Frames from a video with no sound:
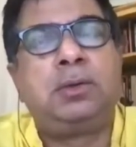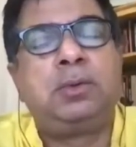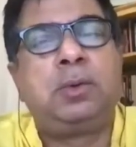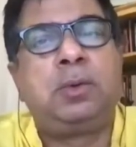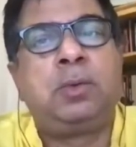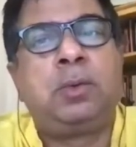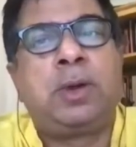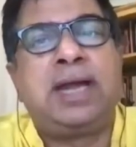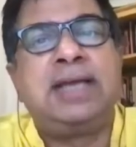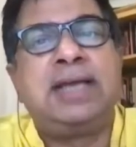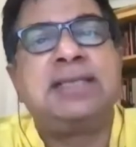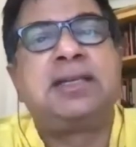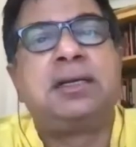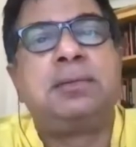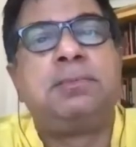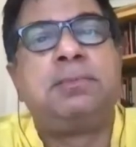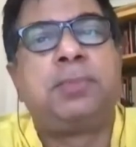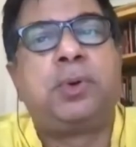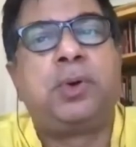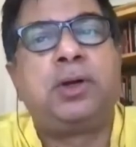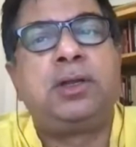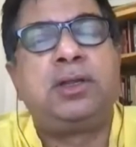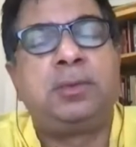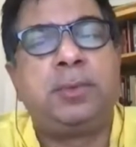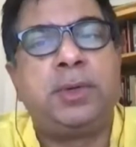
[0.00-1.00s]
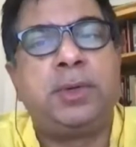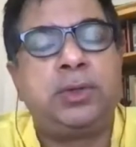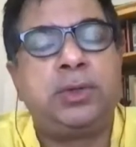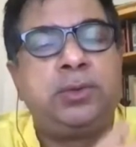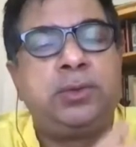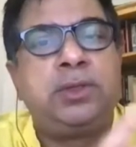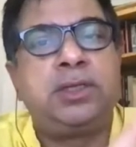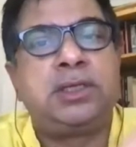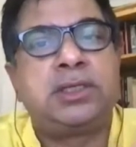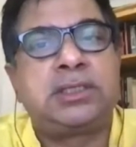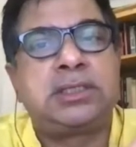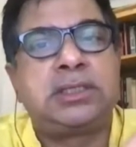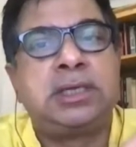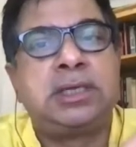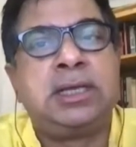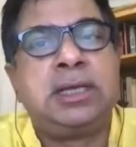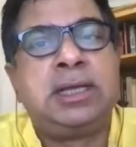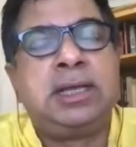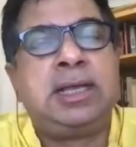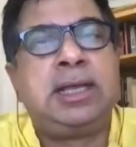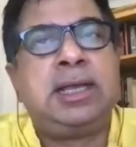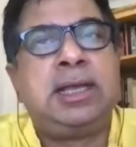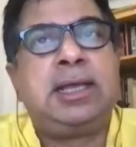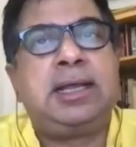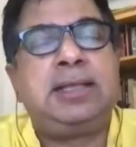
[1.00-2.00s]
why is it important that we do this?
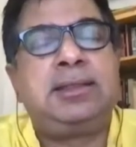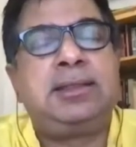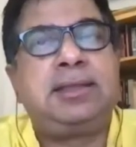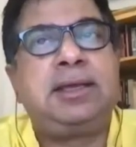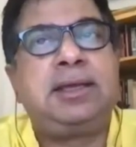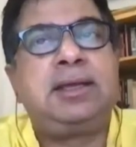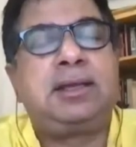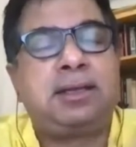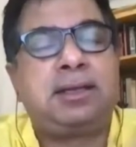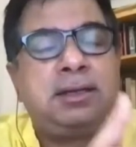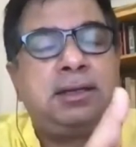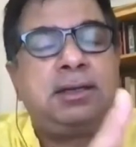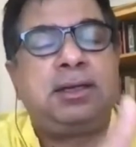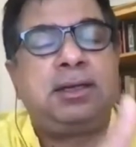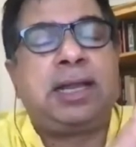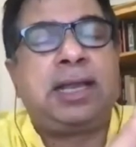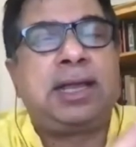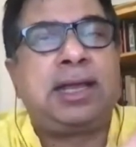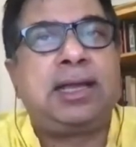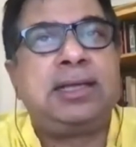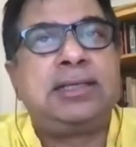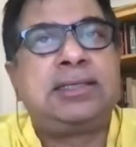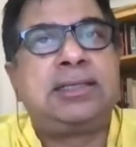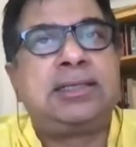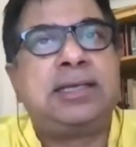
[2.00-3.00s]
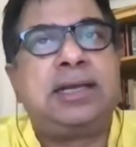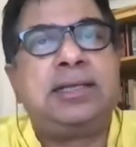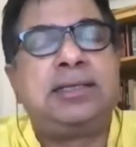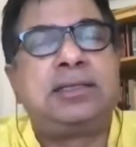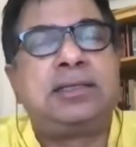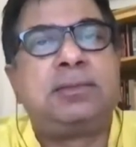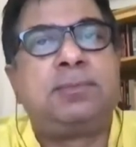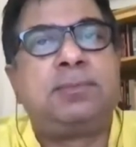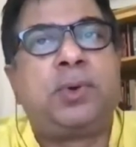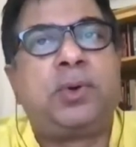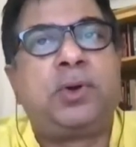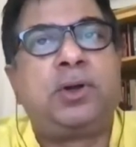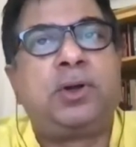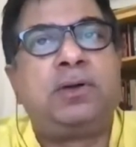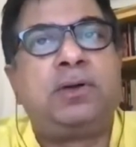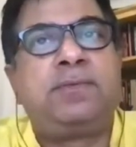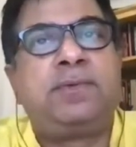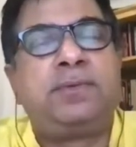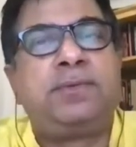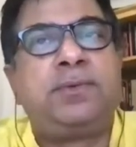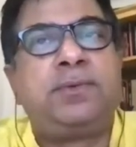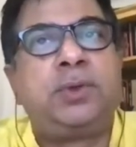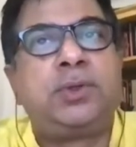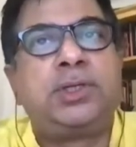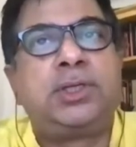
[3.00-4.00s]
And I think, like I said, it's important
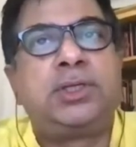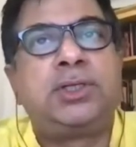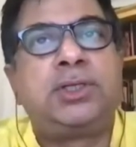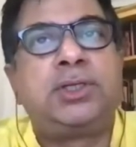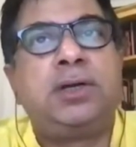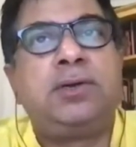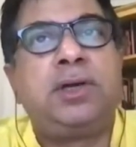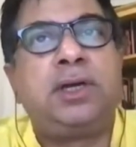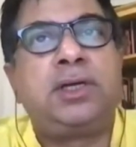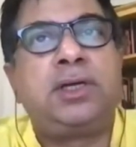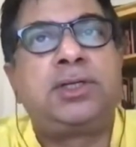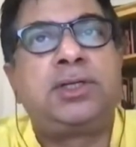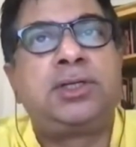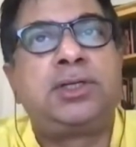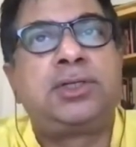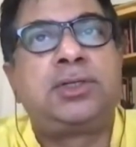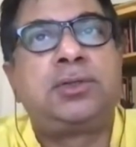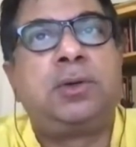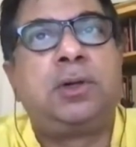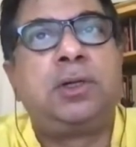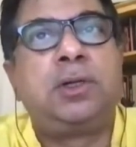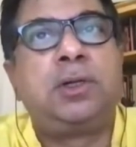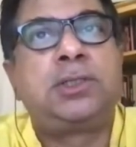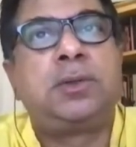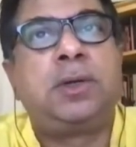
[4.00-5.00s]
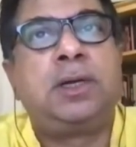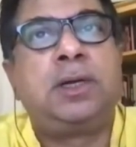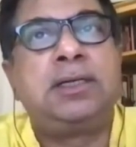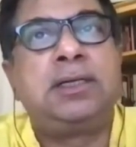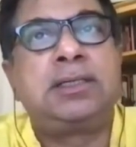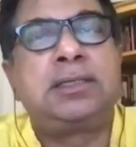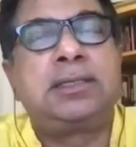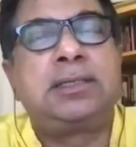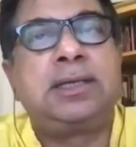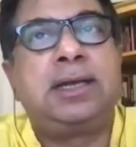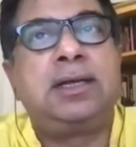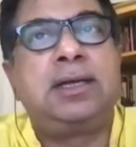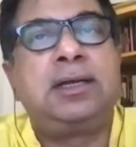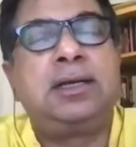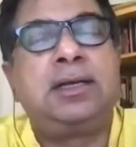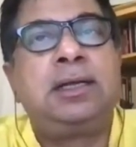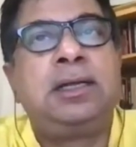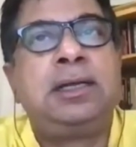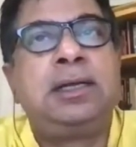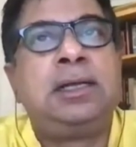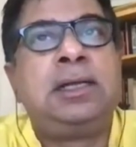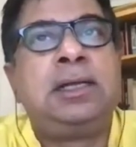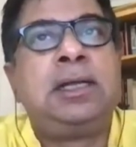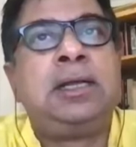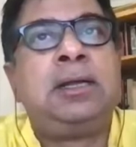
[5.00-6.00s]
for future generations to also understand.
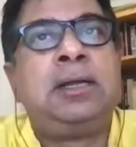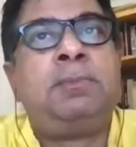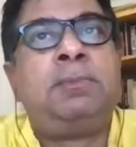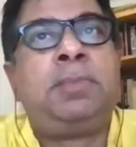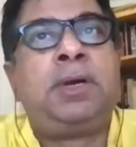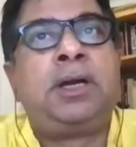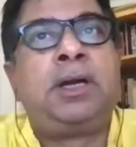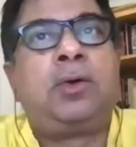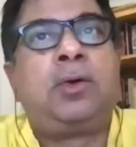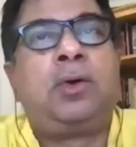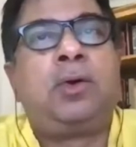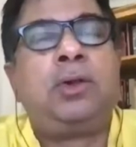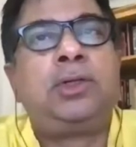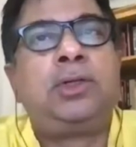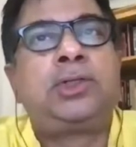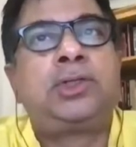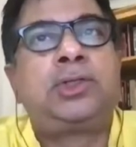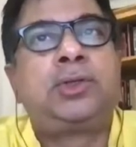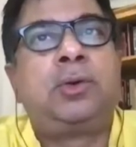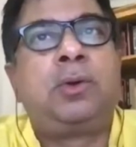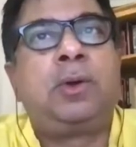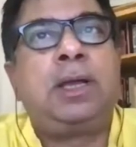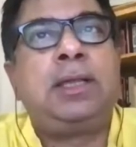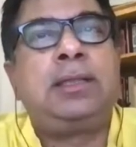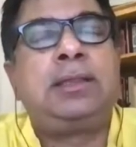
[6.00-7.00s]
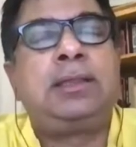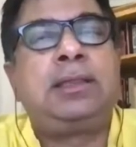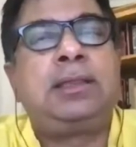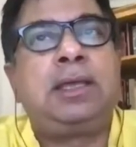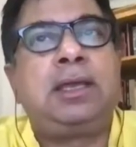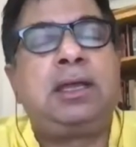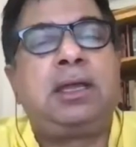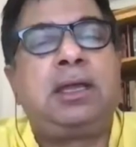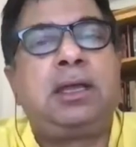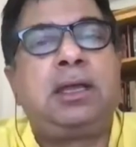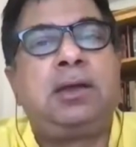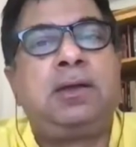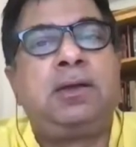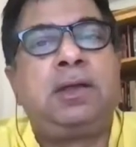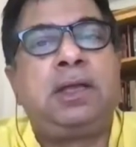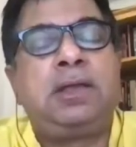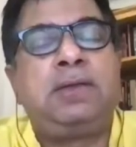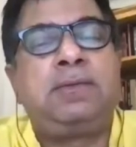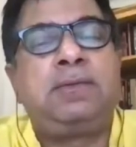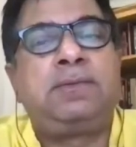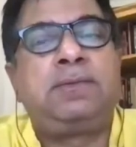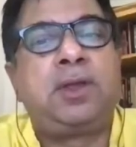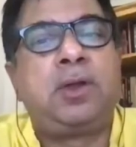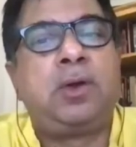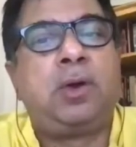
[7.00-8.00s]
But also, I think
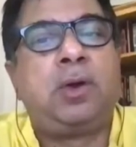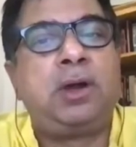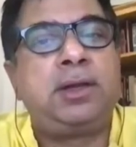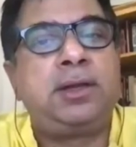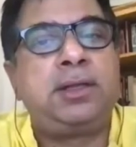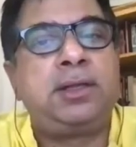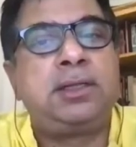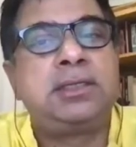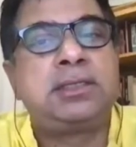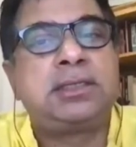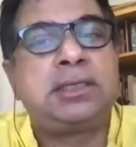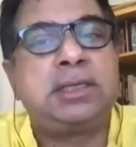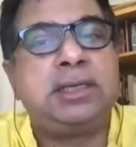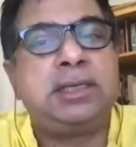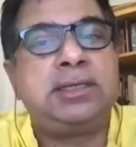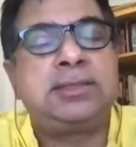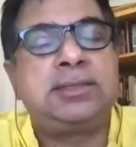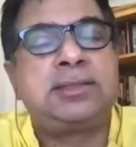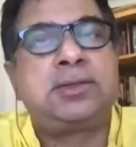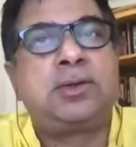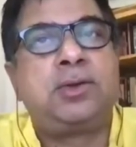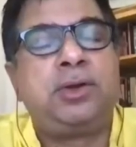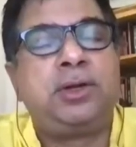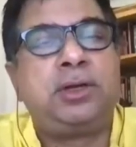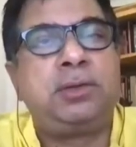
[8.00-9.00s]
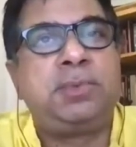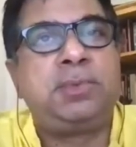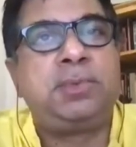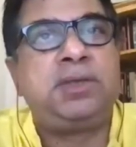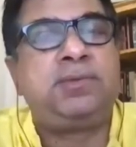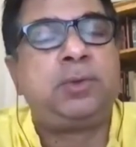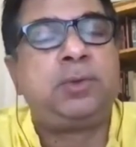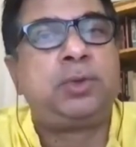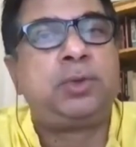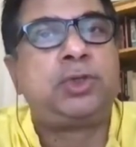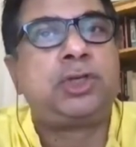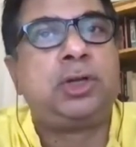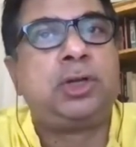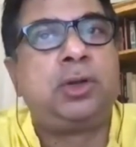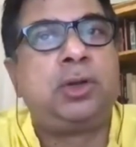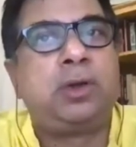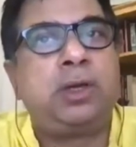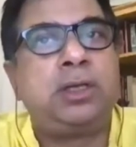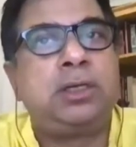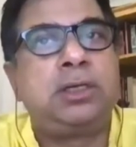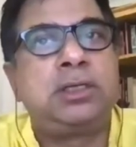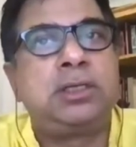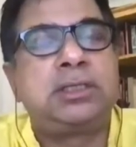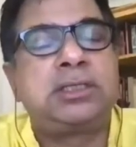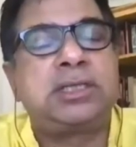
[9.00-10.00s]
if the audience is going to be future
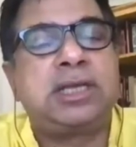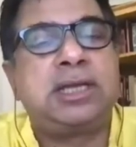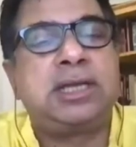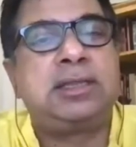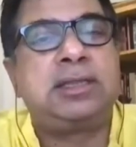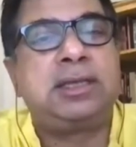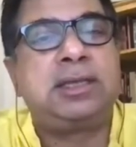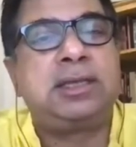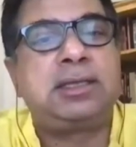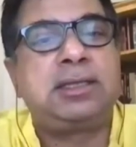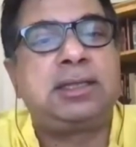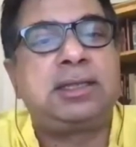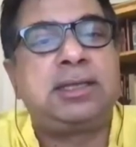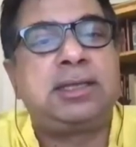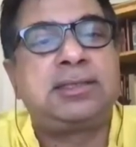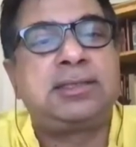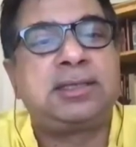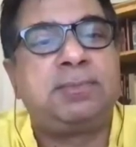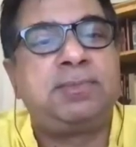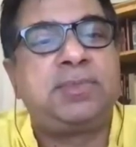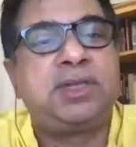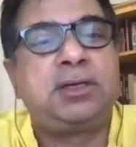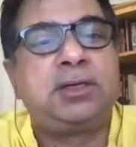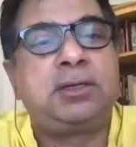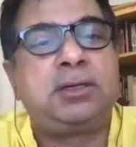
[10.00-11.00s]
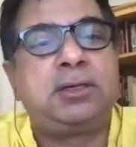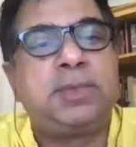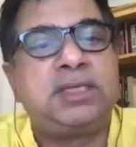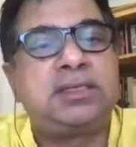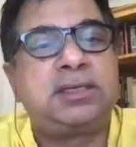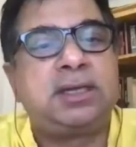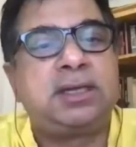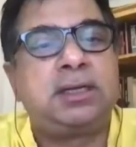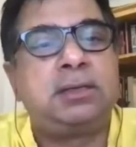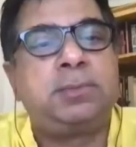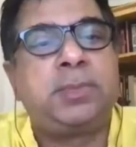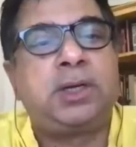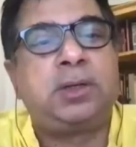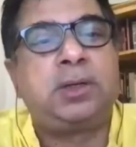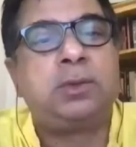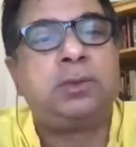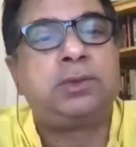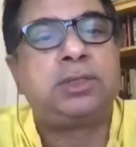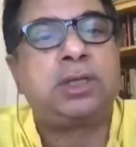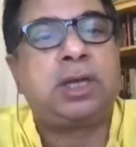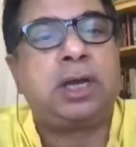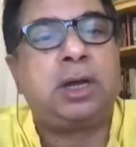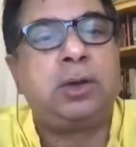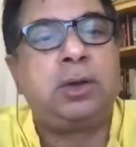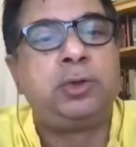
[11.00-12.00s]
lawyers, I think there's something to be said
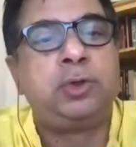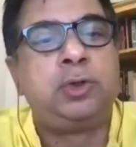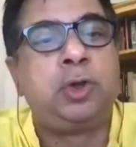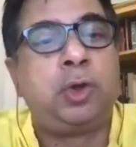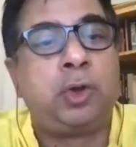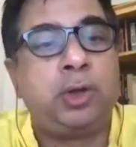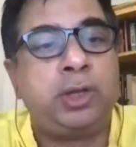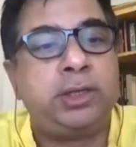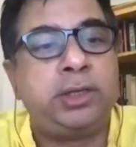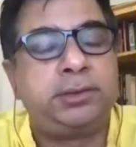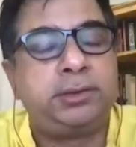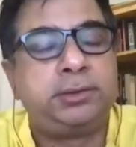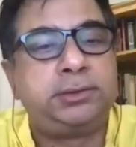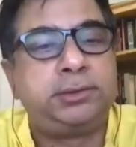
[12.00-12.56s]
about how you lawyer,